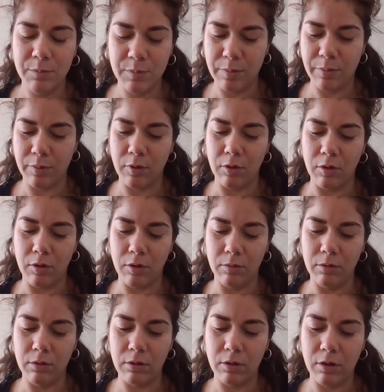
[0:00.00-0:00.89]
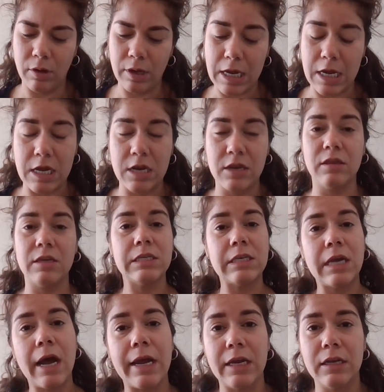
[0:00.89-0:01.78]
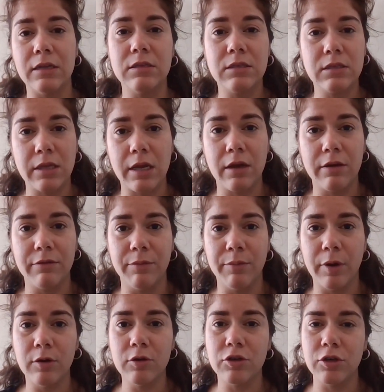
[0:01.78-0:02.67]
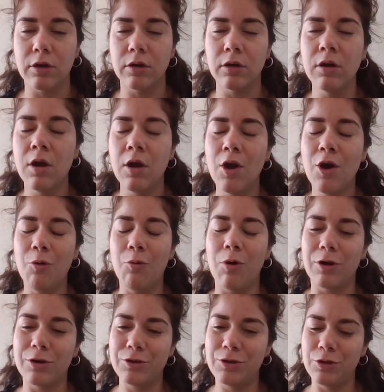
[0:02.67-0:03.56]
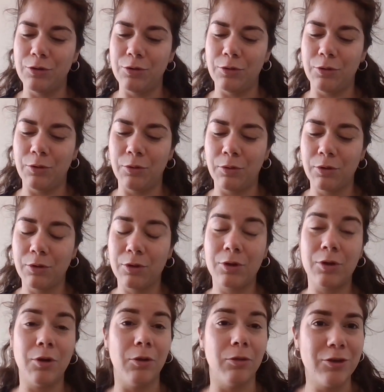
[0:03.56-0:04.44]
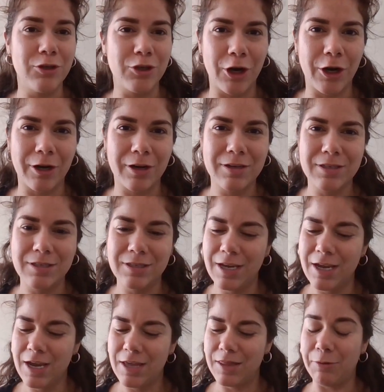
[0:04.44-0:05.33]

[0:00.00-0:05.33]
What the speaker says: people in this heightened state of emotion want to cull the sharks.